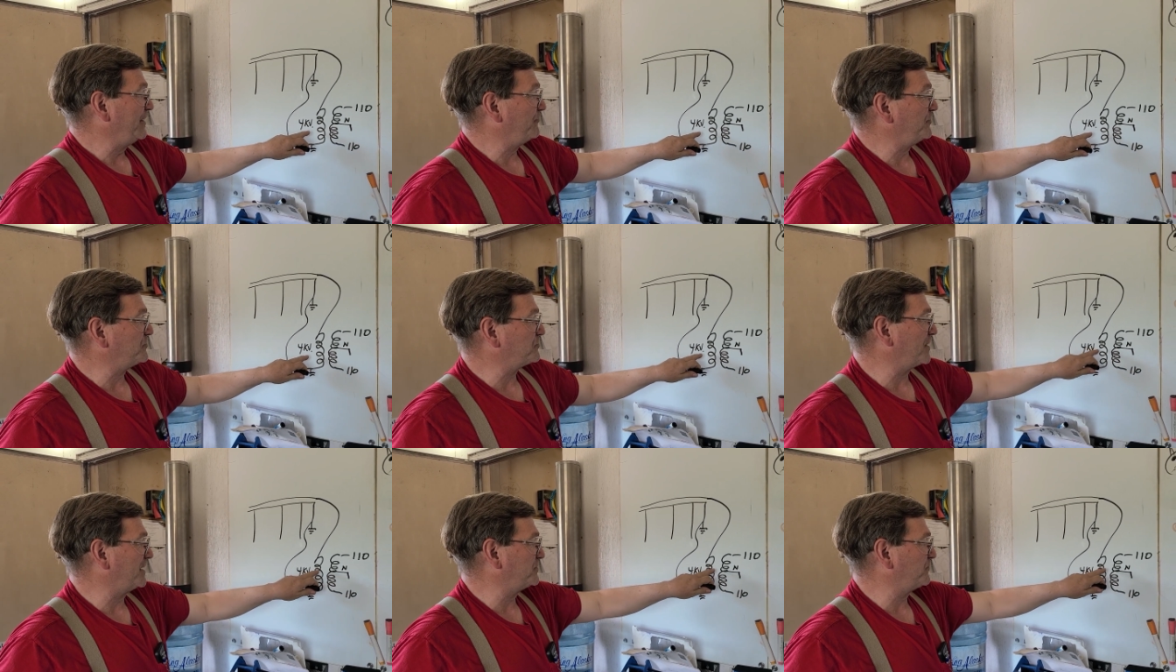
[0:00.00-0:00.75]
If this
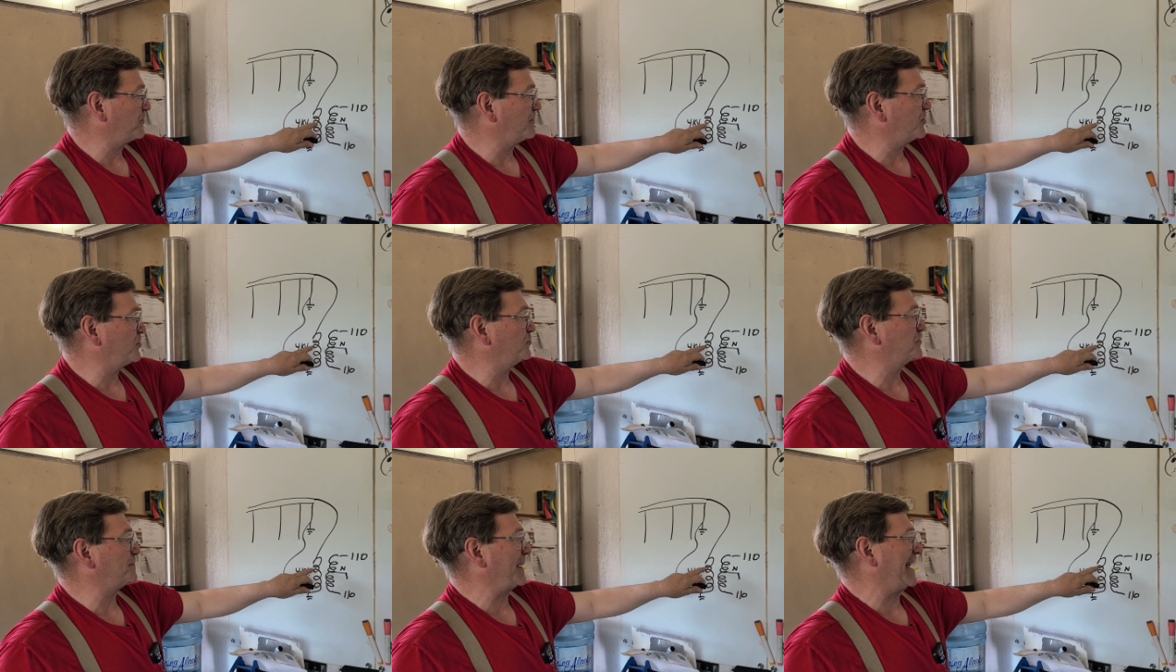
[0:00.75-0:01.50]
transformer
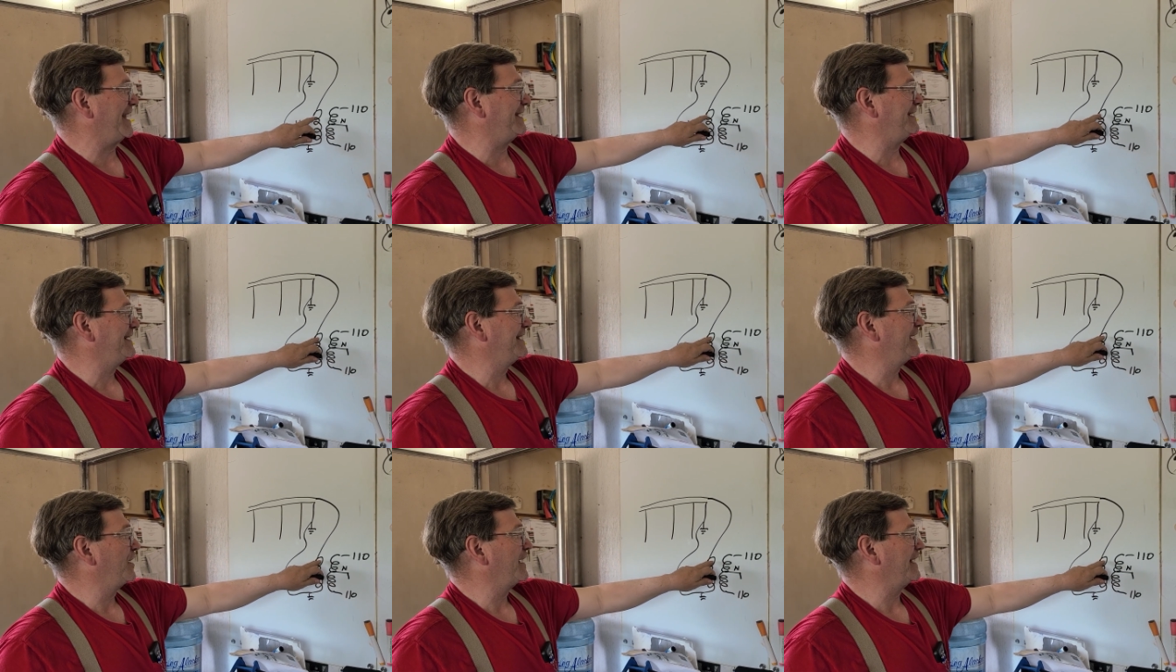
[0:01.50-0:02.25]
goes bad,
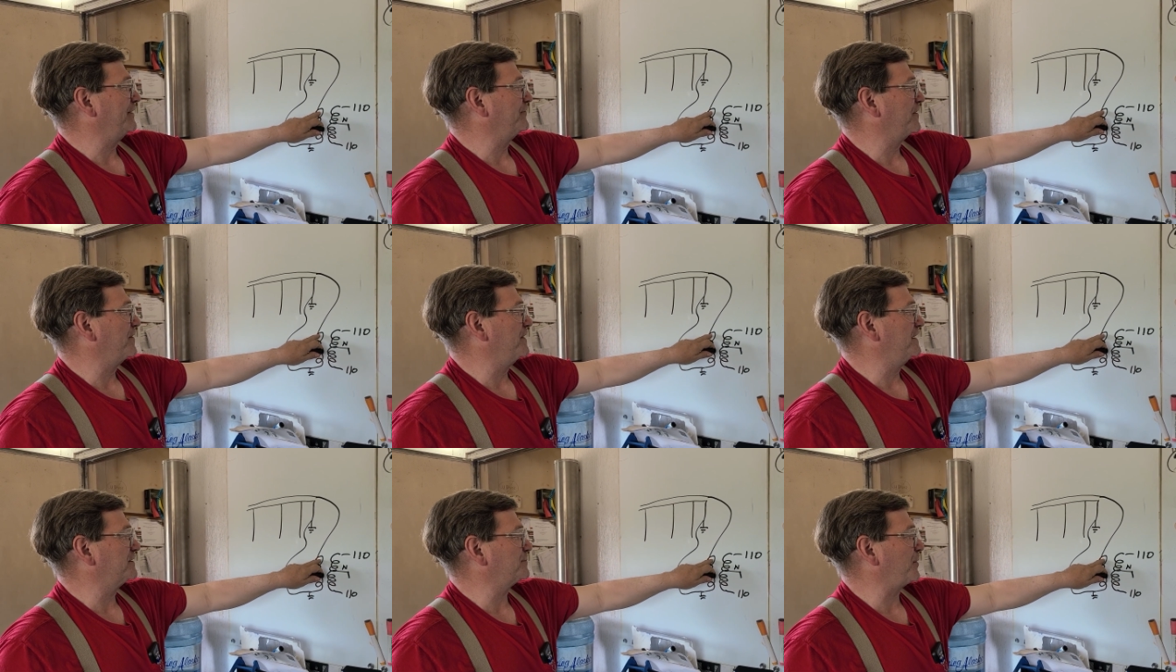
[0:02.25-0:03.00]
if
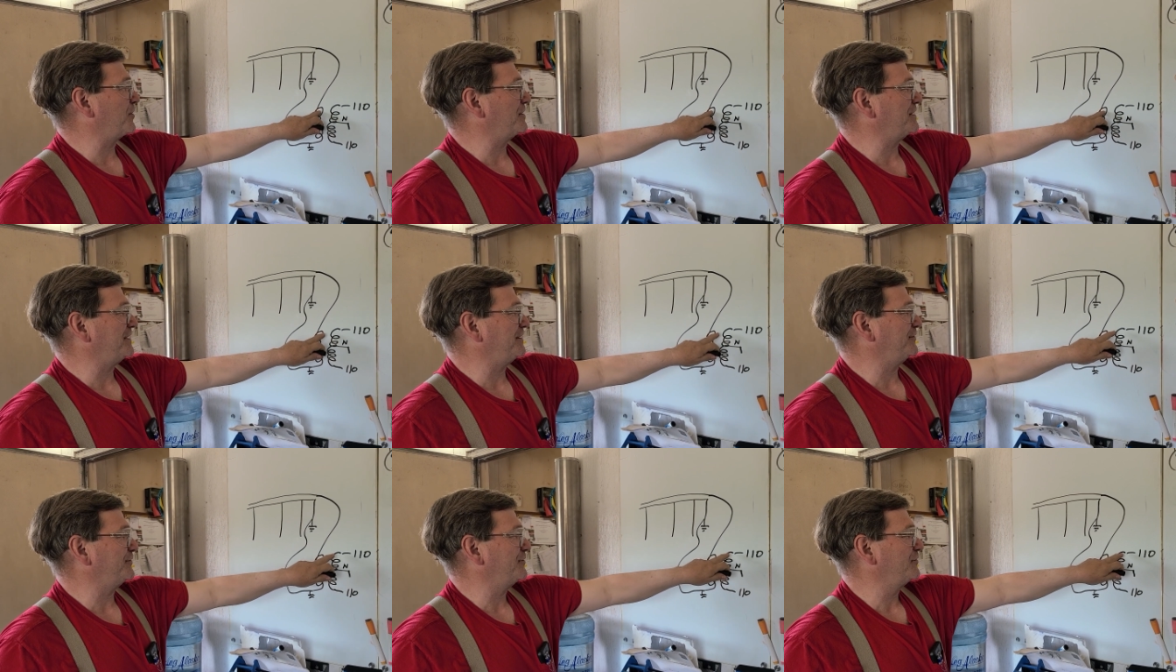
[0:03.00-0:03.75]
this part
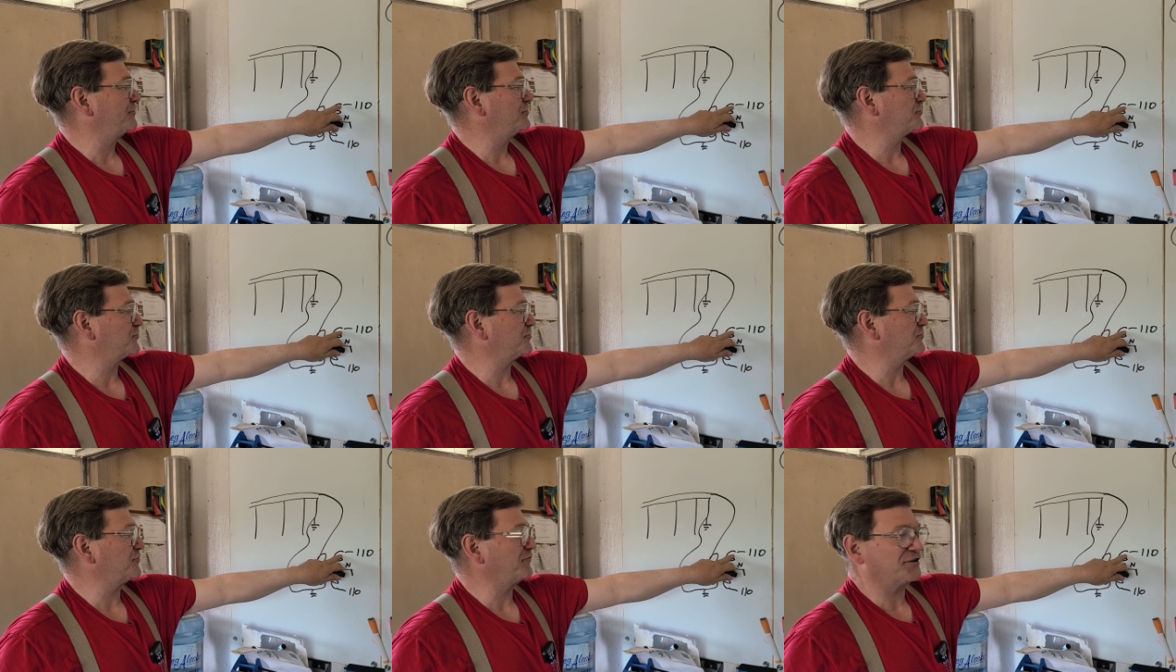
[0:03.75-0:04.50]
here
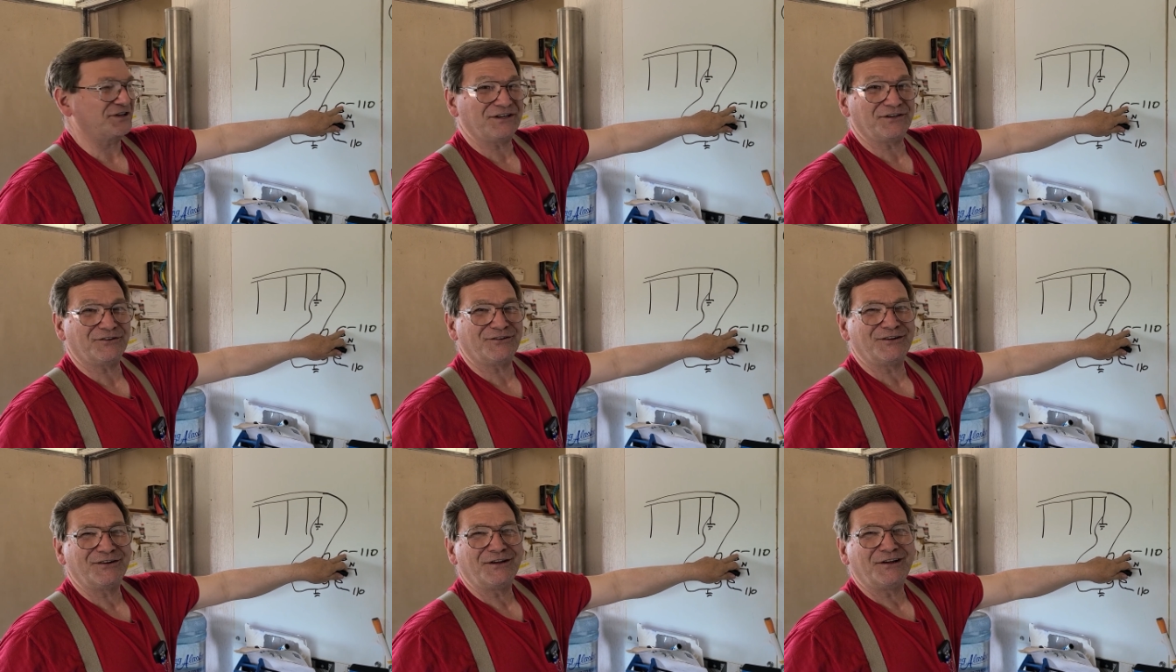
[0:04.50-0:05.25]
shorts over to here,